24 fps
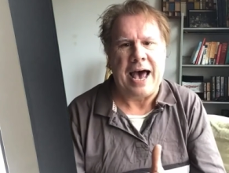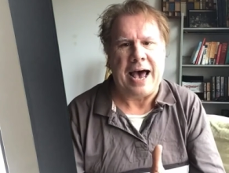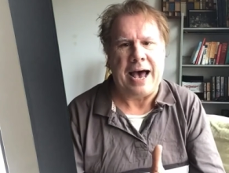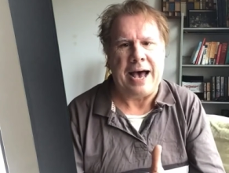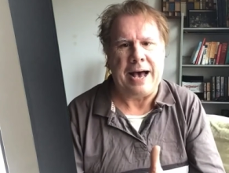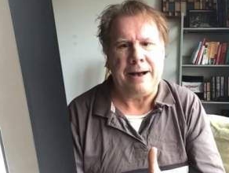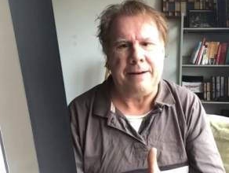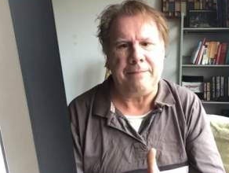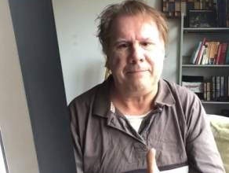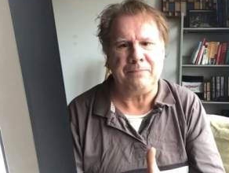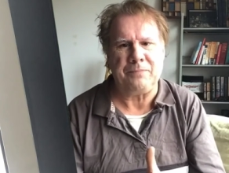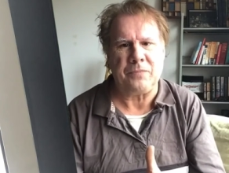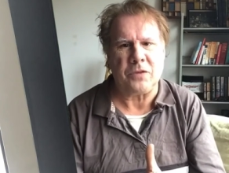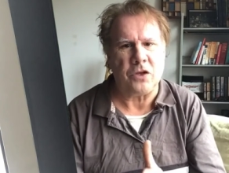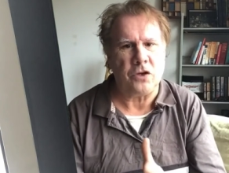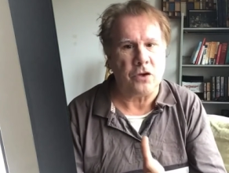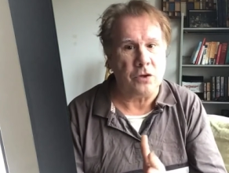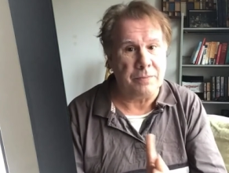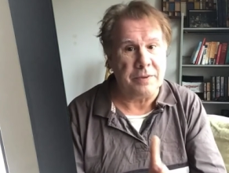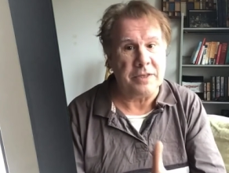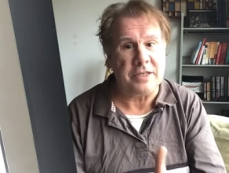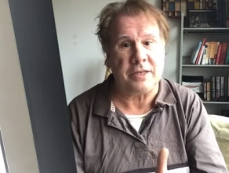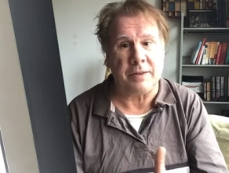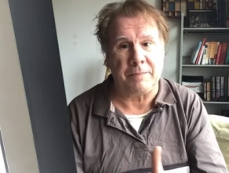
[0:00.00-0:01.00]

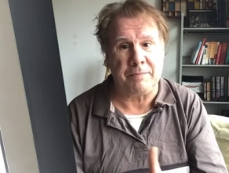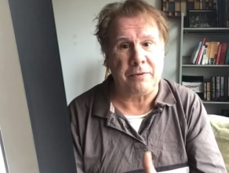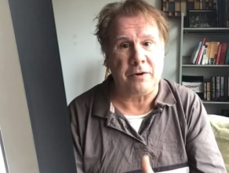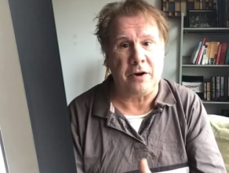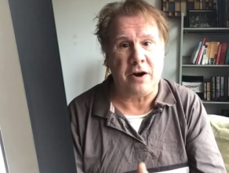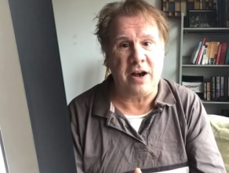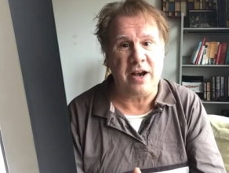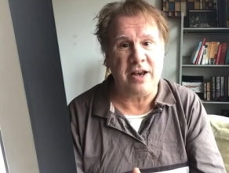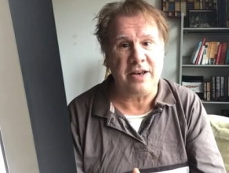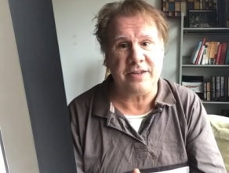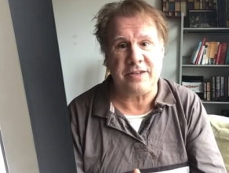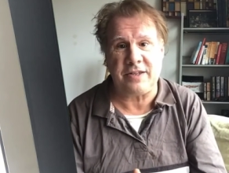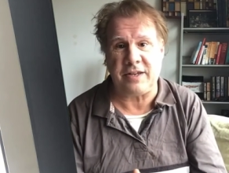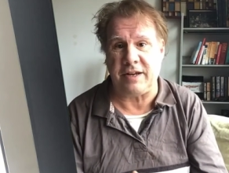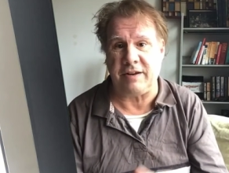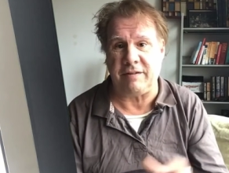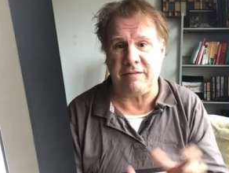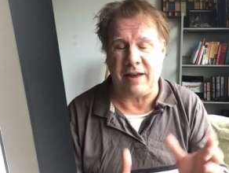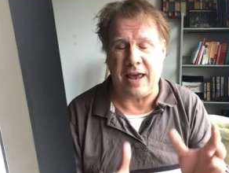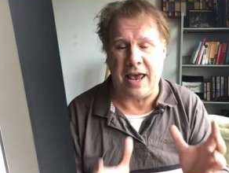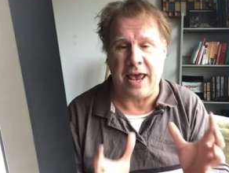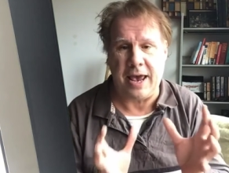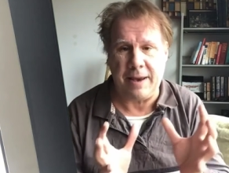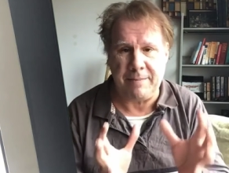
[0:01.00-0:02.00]
You'll be surprised
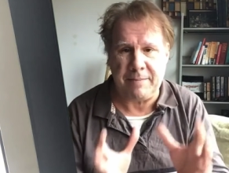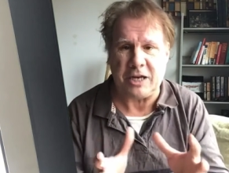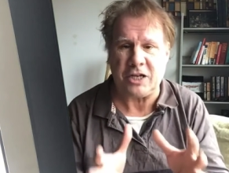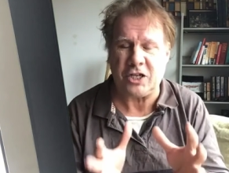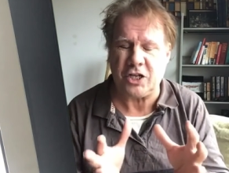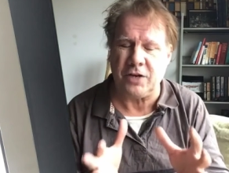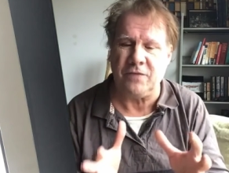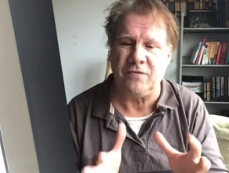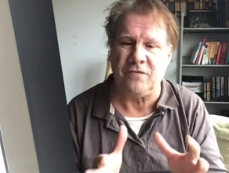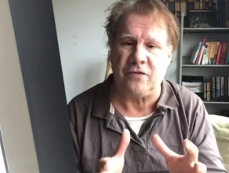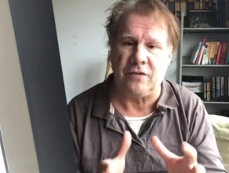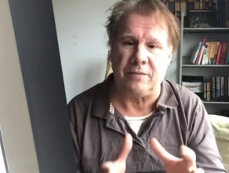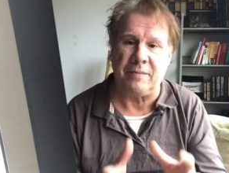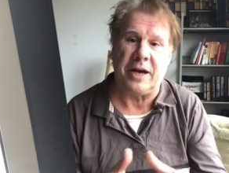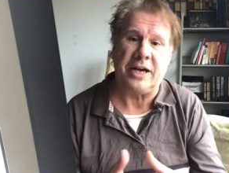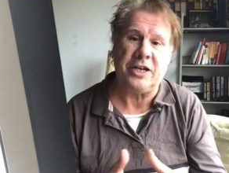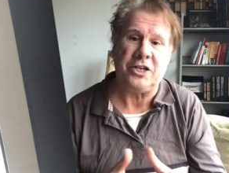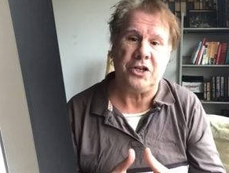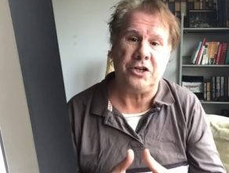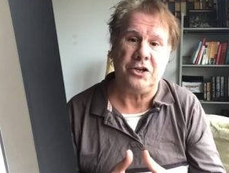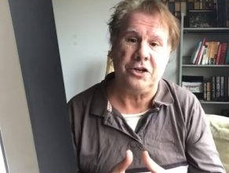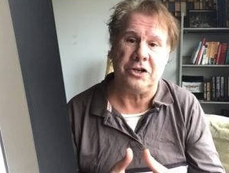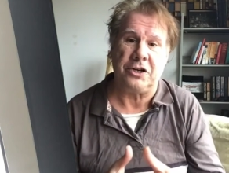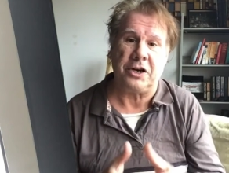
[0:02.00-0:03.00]
at how much
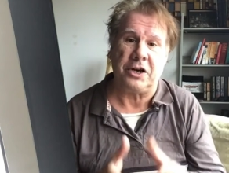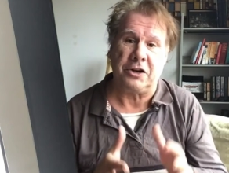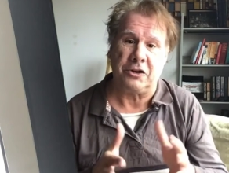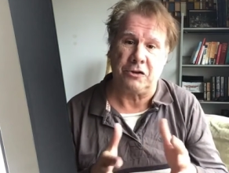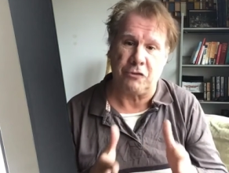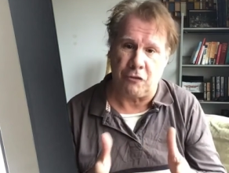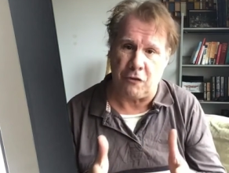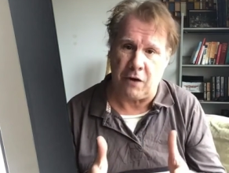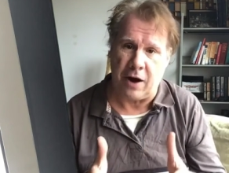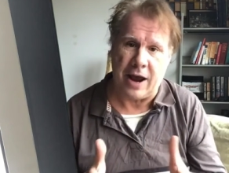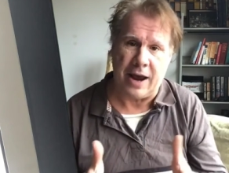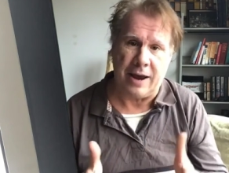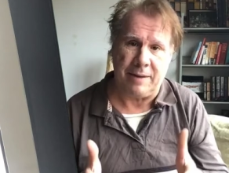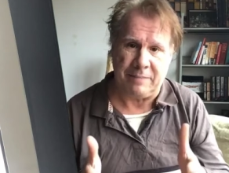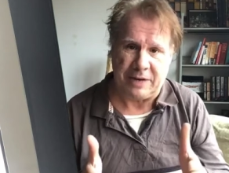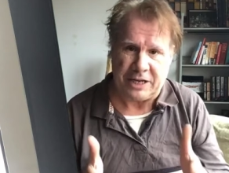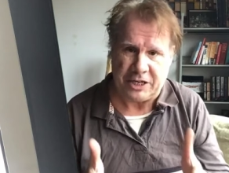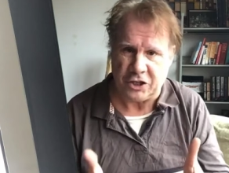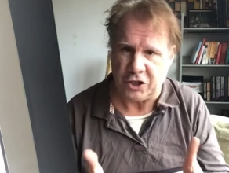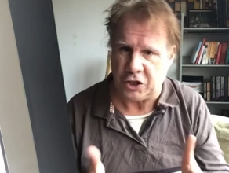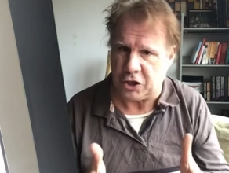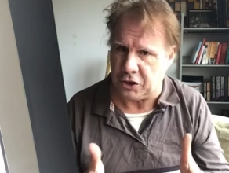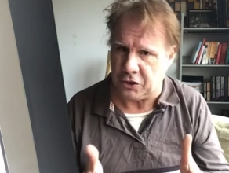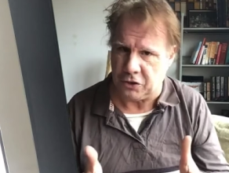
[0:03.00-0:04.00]
information you can cram
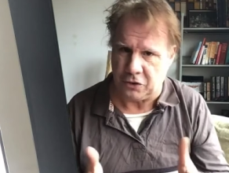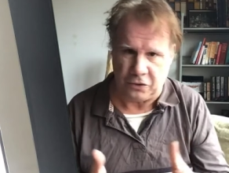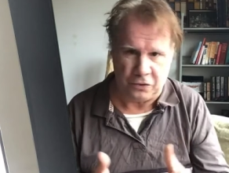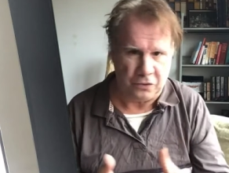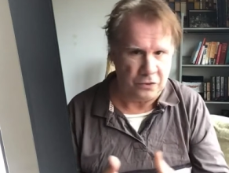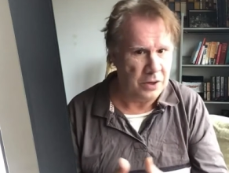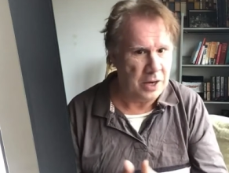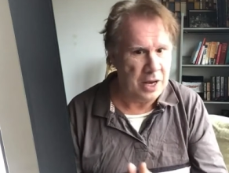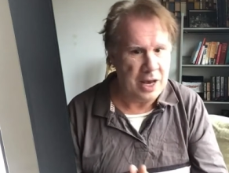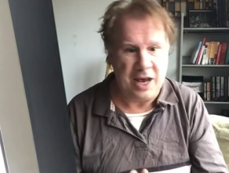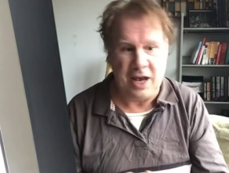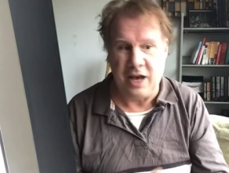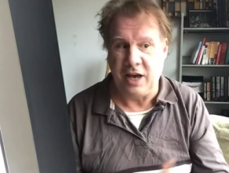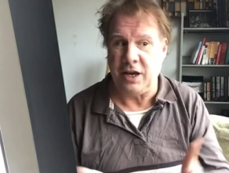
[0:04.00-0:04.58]
into,